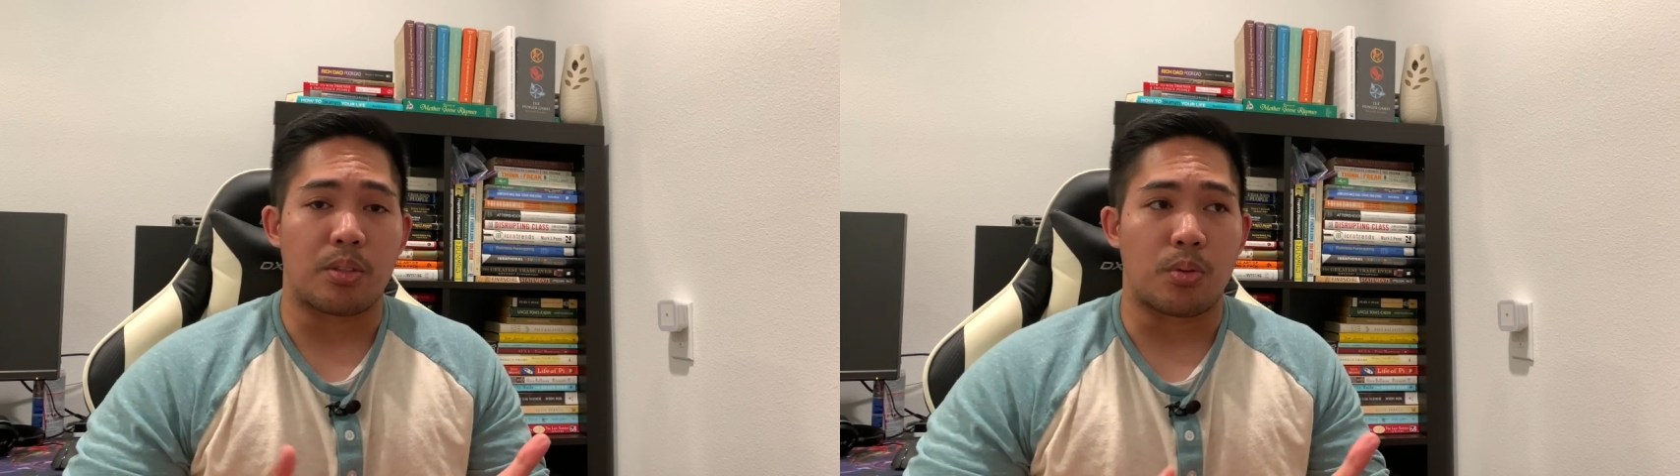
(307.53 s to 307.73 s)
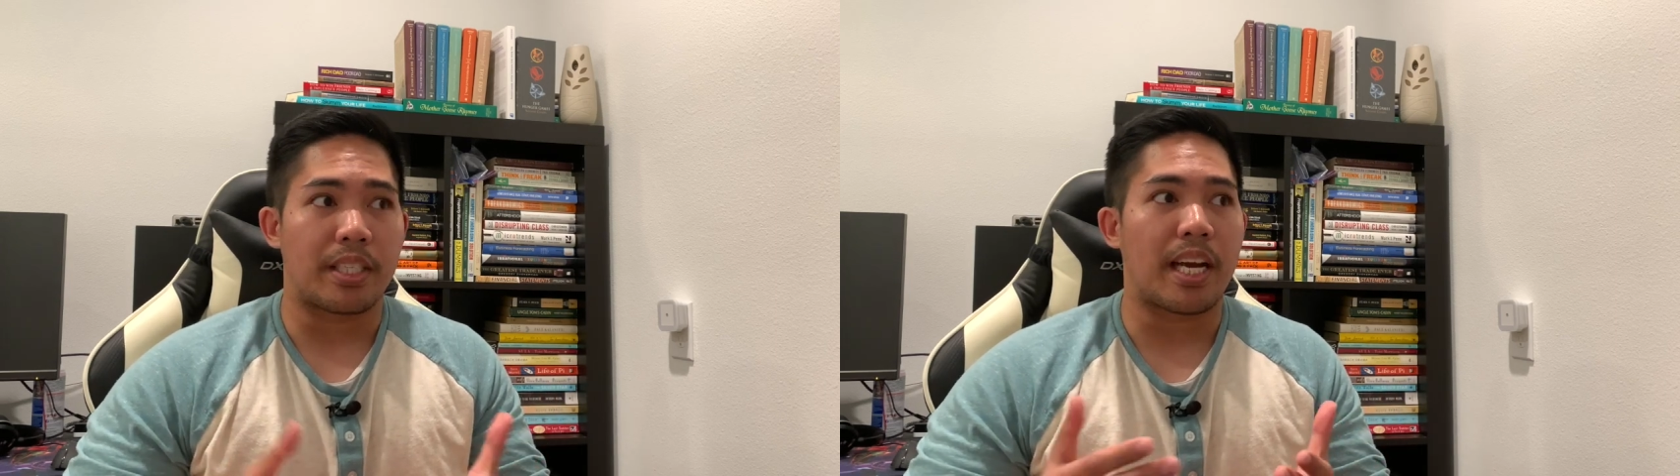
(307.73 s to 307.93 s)

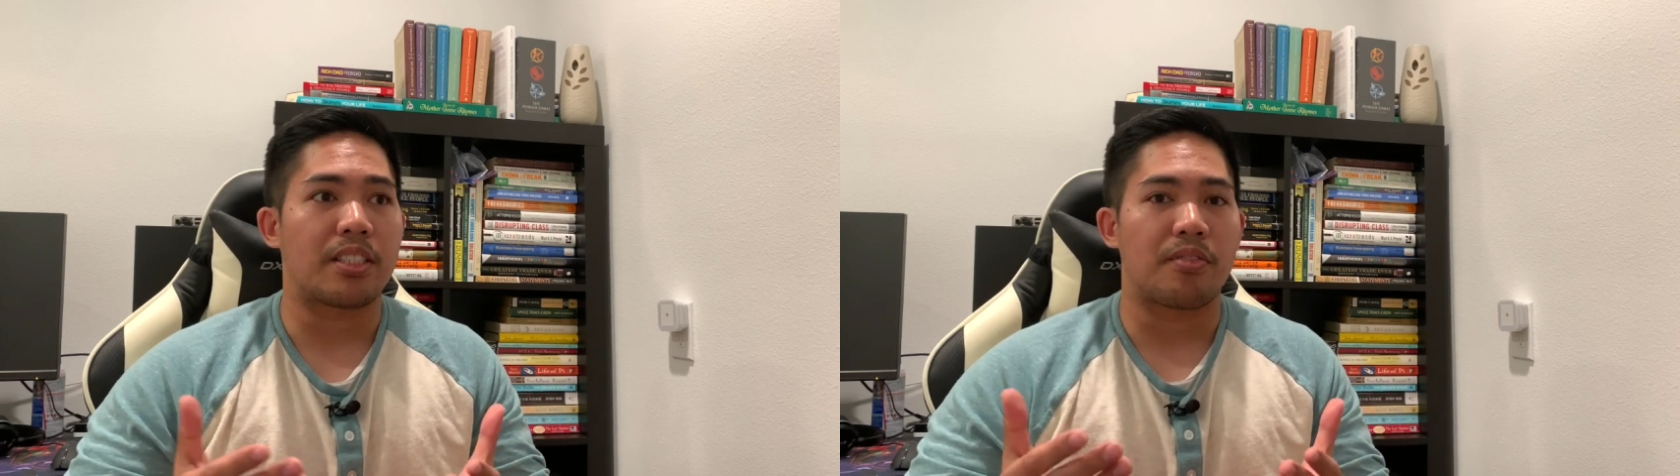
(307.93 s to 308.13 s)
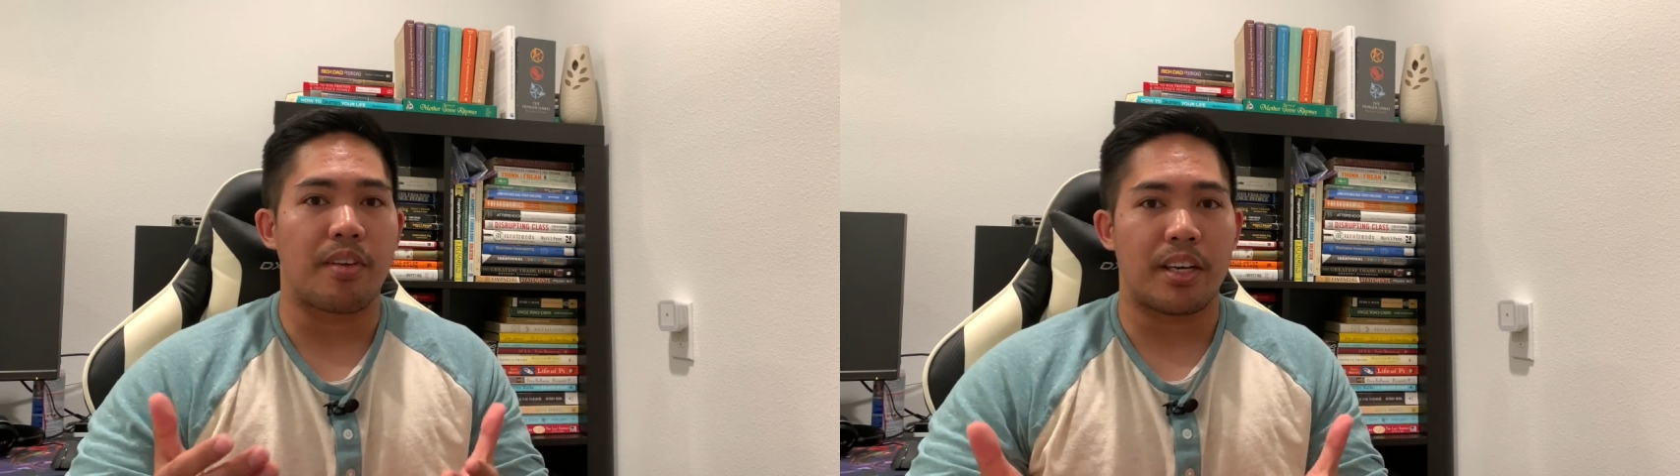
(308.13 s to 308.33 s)
or
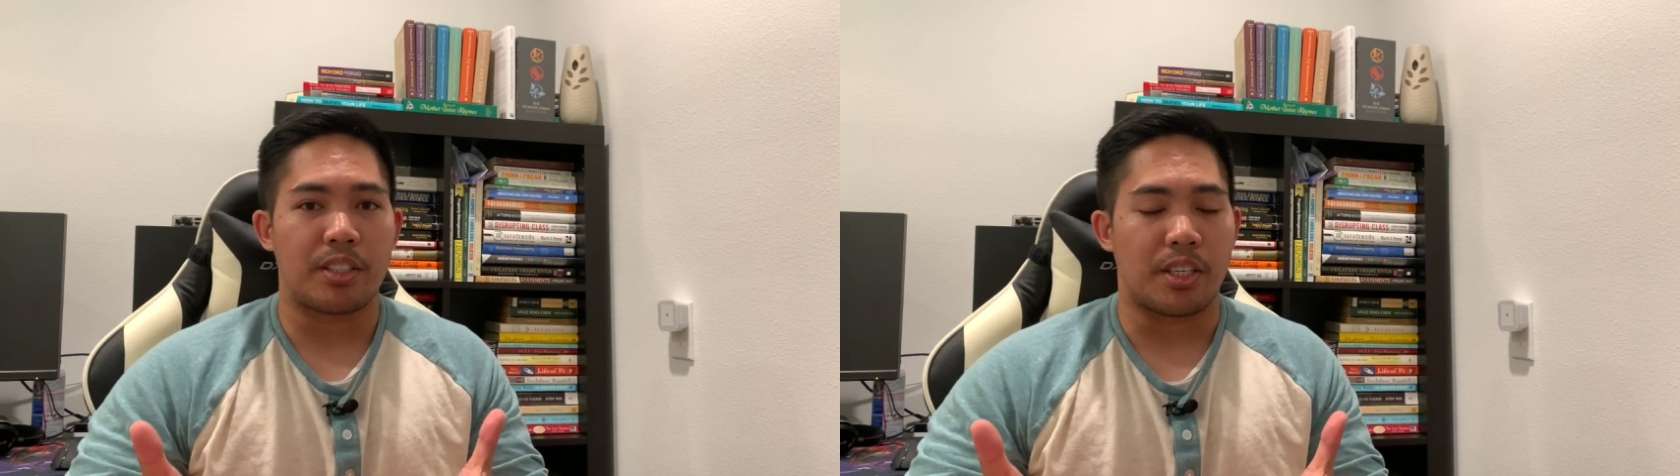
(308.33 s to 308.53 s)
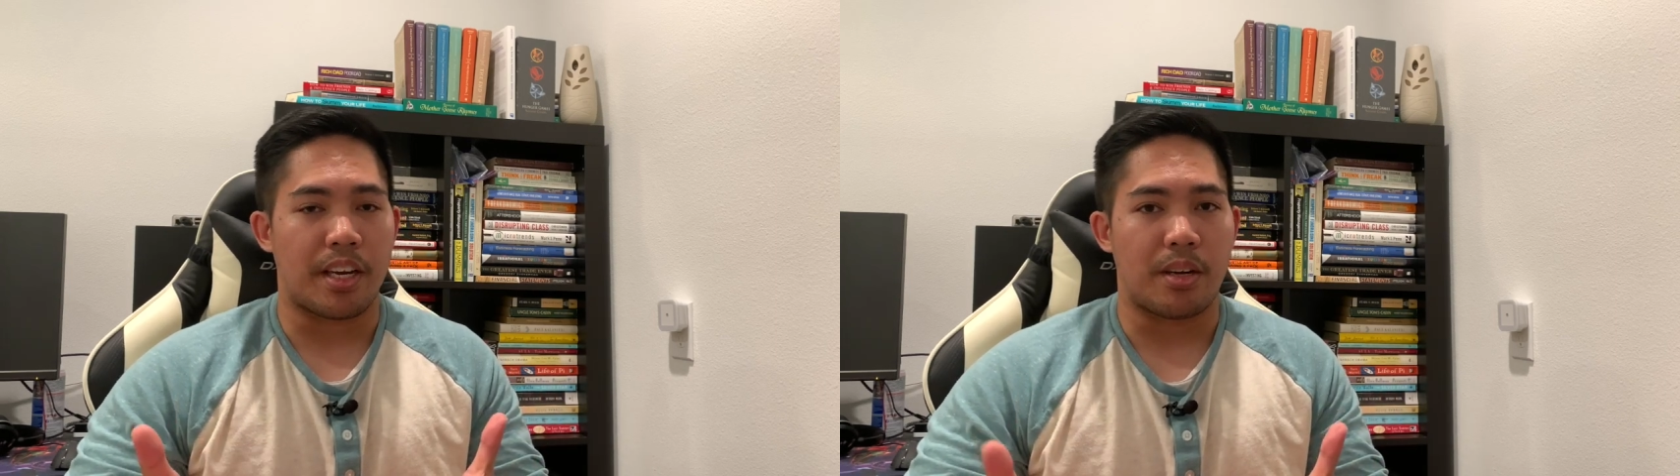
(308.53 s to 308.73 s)

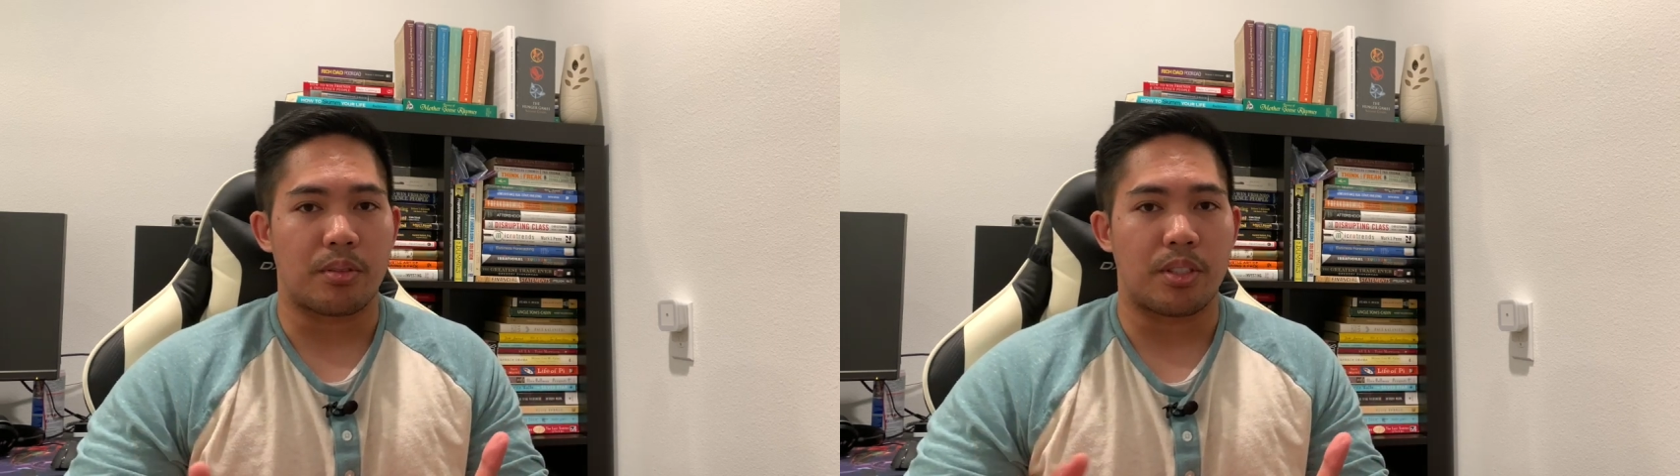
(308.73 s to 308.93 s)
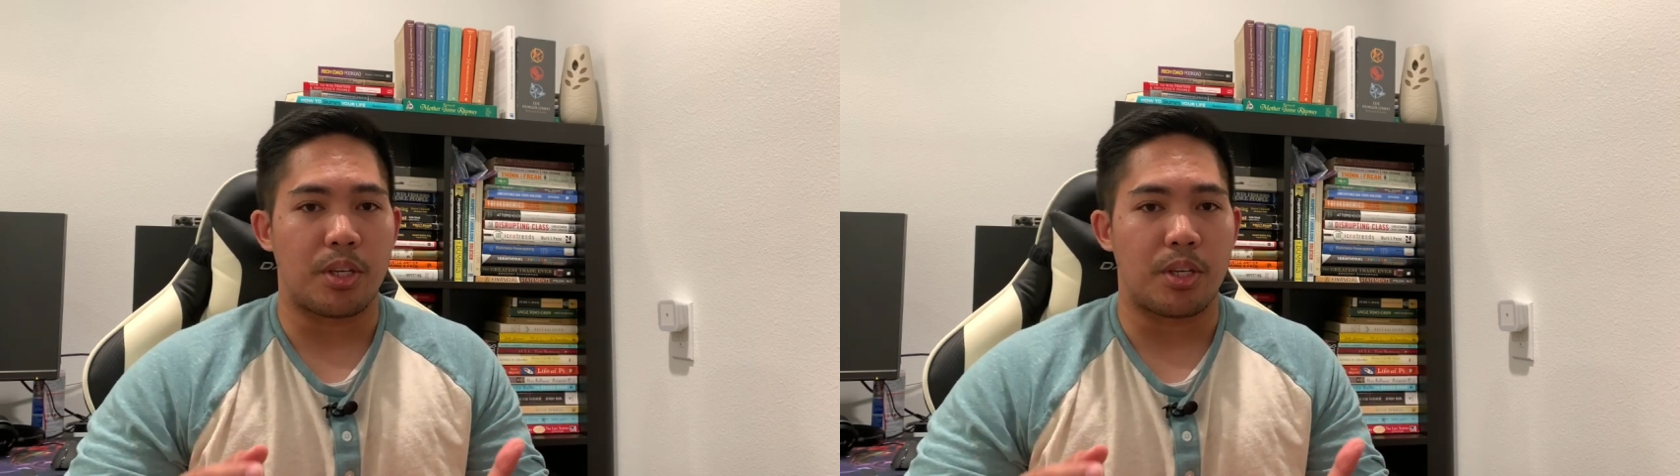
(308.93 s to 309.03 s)
tax-advantaged accounts.